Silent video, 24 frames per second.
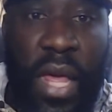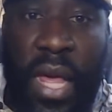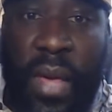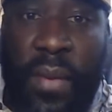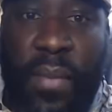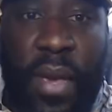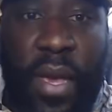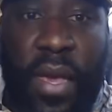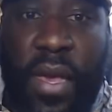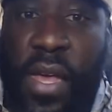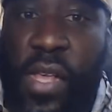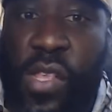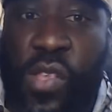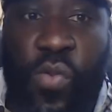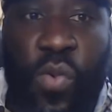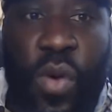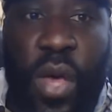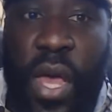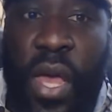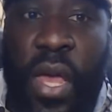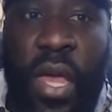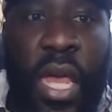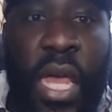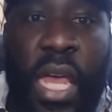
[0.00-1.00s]
Because
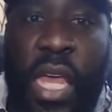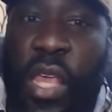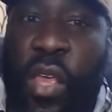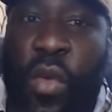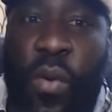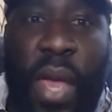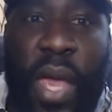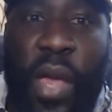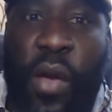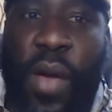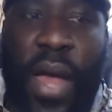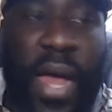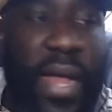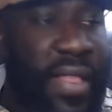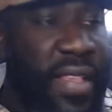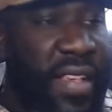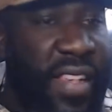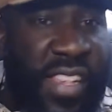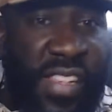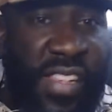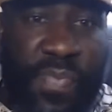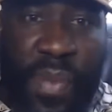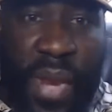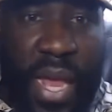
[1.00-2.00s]
what? You ain't gonna have to
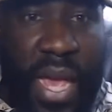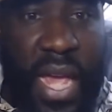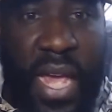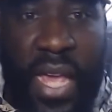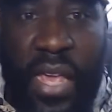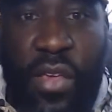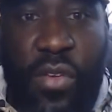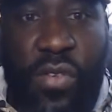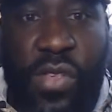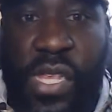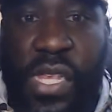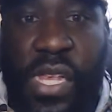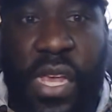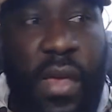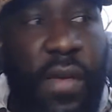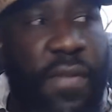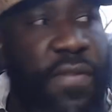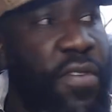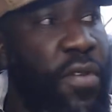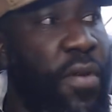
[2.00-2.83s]
explain yourself.